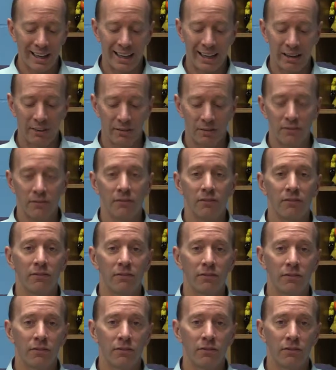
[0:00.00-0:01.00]
and
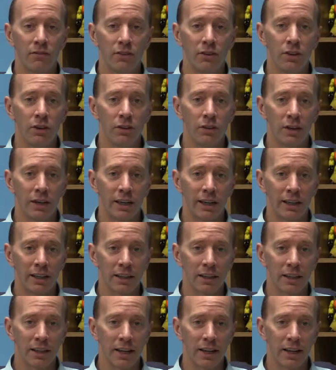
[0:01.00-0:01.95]
fewer and